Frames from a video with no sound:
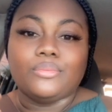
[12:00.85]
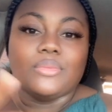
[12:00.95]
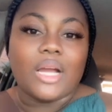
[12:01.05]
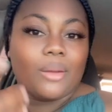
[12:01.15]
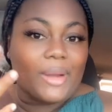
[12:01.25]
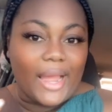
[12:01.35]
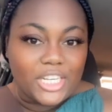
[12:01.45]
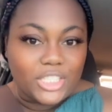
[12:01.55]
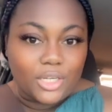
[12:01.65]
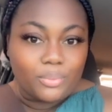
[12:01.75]
my
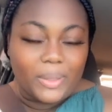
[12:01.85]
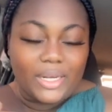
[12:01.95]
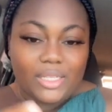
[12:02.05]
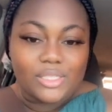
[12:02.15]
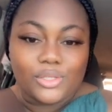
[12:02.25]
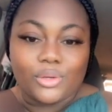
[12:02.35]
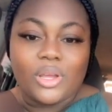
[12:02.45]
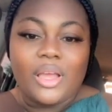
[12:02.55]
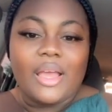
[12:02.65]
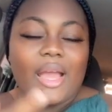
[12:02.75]
eyeshadow palette. So
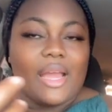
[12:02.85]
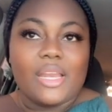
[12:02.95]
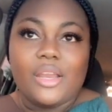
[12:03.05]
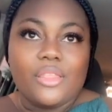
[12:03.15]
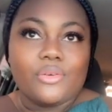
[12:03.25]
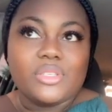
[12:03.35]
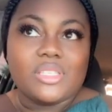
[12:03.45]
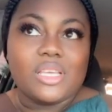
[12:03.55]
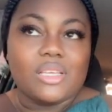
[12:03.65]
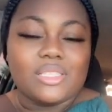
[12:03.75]
I need those
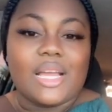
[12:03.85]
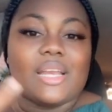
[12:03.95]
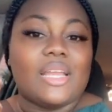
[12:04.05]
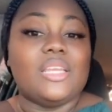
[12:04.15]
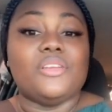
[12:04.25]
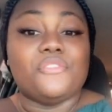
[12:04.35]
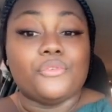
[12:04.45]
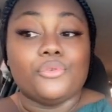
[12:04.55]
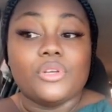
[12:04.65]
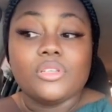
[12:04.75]
things and I need
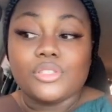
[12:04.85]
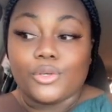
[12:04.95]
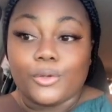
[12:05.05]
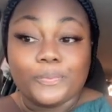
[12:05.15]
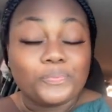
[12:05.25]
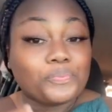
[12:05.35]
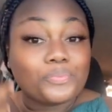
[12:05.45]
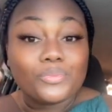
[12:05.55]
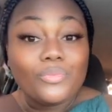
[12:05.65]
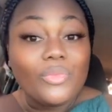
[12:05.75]
food. So
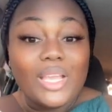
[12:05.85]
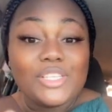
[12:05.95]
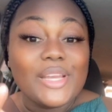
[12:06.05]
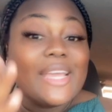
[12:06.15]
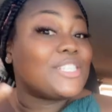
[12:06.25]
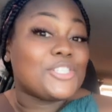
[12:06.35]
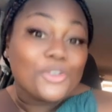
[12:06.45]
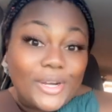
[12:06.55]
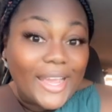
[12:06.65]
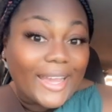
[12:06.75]
today is
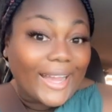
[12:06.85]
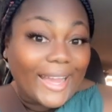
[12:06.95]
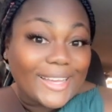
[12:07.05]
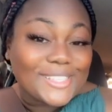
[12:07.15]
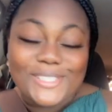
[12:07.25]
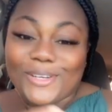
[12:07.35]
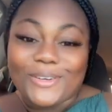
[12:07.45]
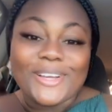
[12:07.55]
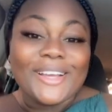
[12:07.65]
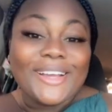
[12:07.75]
show day, guys.
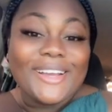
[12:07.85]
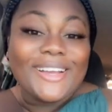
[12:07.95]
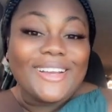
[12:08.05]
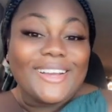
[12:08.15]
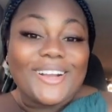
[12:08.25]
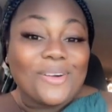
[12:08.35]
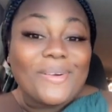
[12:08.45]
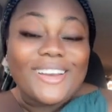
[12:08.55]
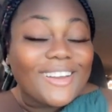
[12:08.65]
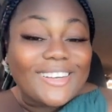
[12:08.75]
So come
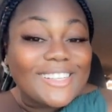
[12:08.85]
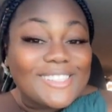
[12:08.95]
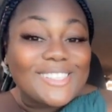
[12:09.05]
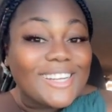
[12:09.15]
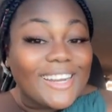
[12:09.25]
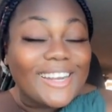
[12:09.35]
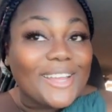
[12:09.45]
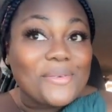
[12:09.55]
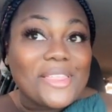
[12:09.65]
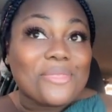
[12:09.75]
along this journey
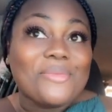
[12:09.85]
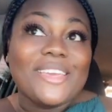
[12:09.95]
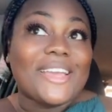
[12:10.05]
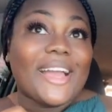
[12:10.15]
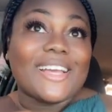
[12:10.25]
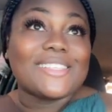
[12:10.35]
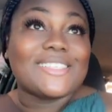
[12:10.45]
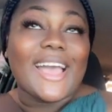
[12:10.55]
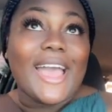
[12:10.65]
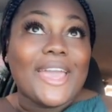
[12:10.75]
with me as
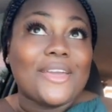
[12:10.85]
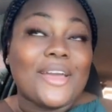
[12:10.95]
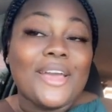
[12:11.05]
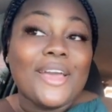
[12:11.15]
I